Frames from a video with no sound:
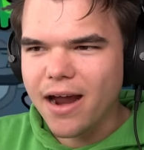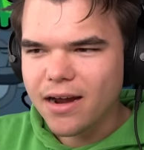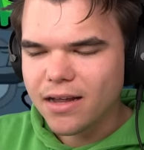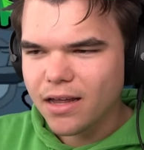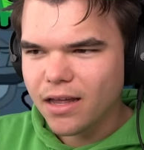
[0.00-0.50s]
I
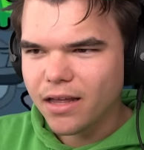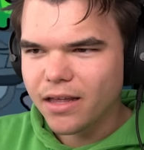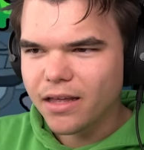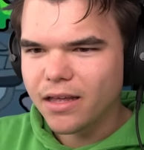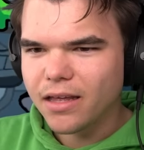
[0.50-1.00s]
got task.
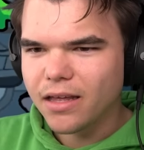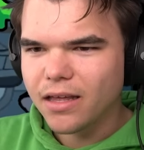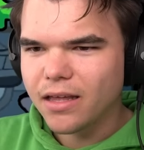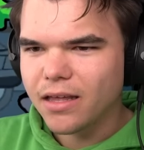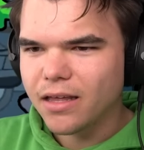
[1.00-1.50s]
I can actually
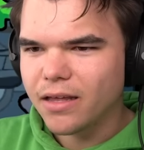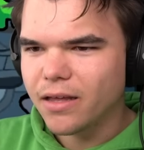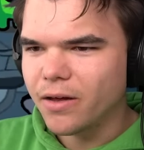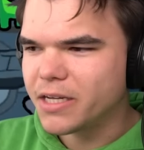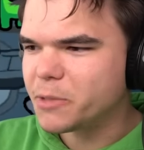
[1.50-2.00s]
do them.
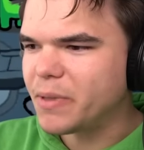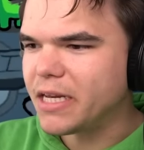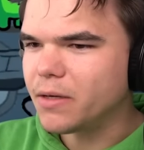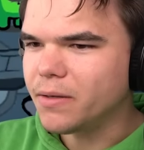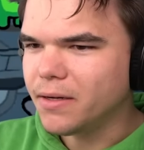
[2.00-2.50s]
Hey,
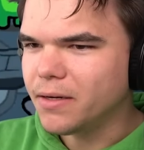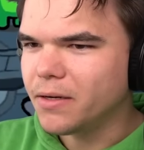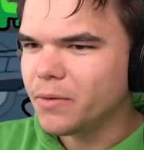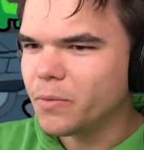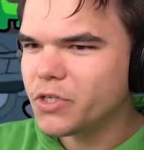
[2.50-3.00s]
Speedy.
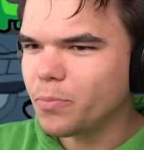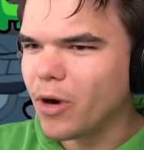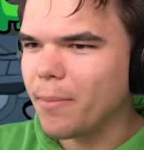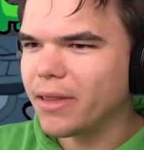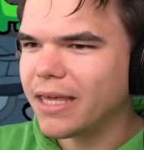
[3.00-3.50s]
I we should
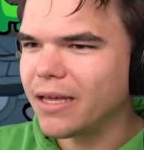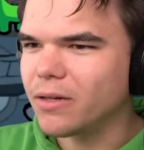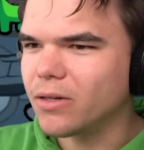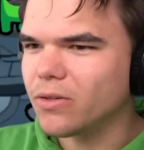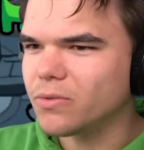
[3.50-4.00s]
probably
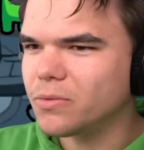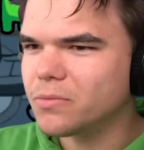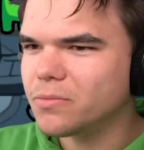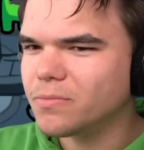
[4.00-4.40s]
kill...